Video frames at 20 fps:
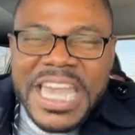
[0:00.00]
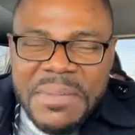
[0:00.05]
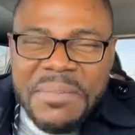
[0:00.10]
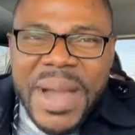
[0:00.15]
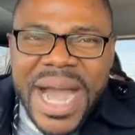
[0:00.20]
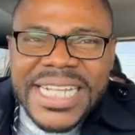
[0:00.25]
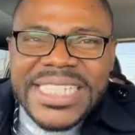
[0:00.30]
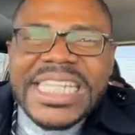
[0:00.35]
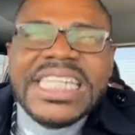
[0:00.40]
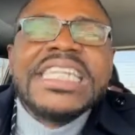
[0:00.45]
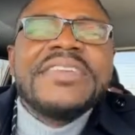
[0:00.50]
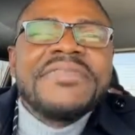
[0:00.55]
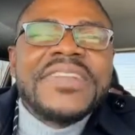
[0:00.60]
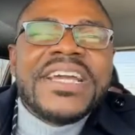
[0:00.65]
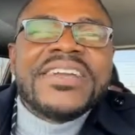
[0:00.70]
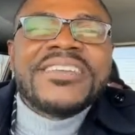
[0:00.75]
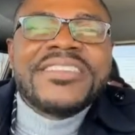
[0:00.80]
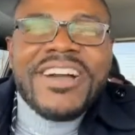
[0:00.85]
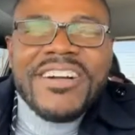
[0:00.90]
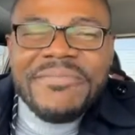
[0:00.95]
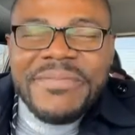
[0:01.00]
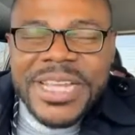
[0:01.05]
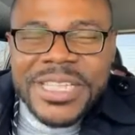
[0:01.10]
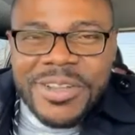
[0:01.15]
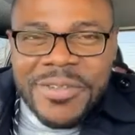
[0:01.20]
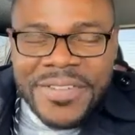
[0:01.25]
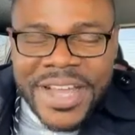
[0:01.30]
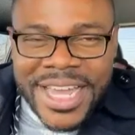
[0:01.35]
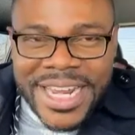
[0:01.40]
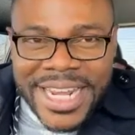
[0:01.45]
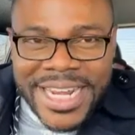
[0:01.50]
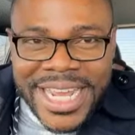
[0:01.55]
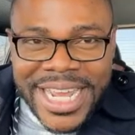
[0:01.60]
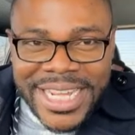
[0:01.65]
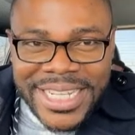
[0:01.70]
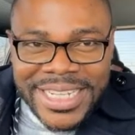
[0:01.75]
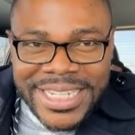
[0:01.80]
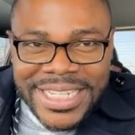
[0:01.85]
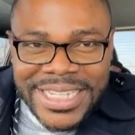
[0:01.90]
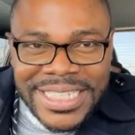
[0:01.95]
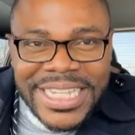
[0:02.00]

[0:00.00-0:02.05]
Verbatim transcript: Imagine if the government of Canada